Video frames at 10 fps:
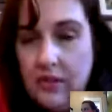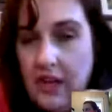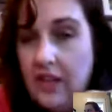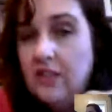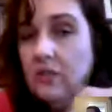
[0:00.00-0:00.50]
the
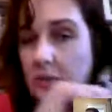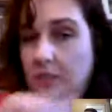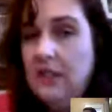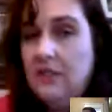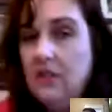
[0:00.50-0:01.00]
answer would
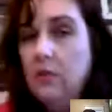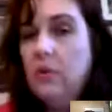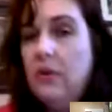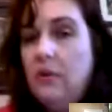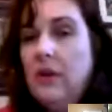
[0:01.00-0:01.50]
be
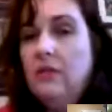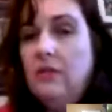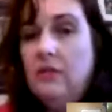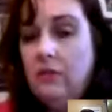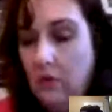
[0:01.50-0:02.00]

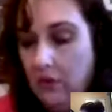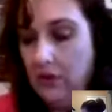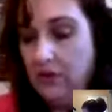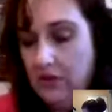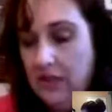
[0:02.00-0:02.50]

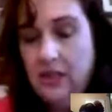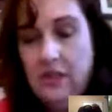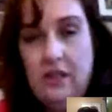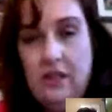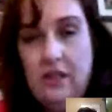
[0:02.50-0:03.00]
0.143.
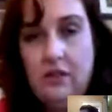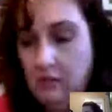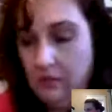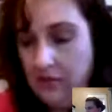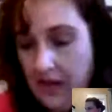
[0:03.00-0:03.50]

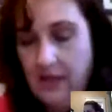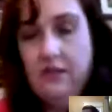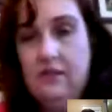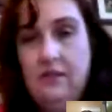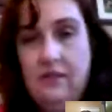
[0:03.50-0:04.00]
Yeah.